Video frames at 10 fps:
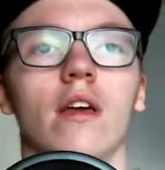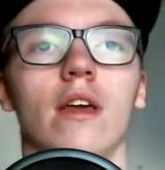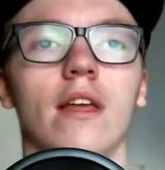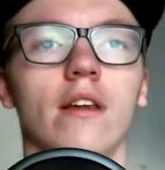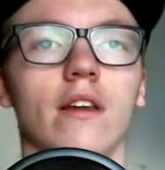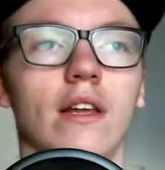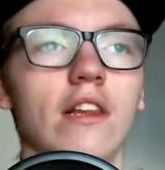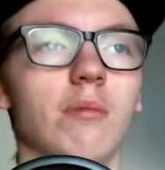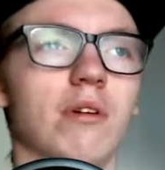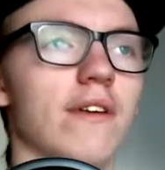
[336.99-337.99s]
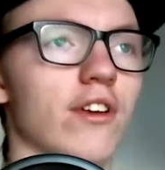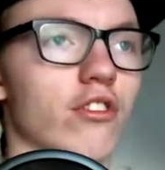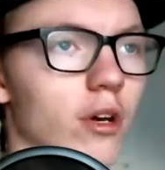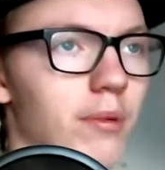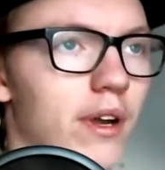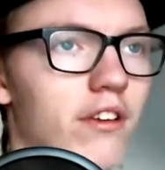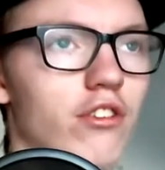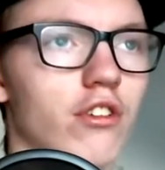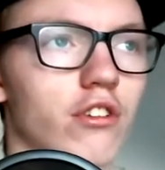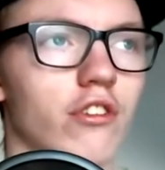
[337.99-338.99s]
in the previous
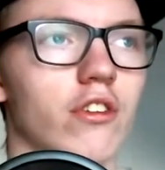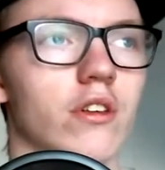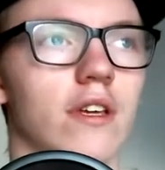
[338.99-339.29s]
operations,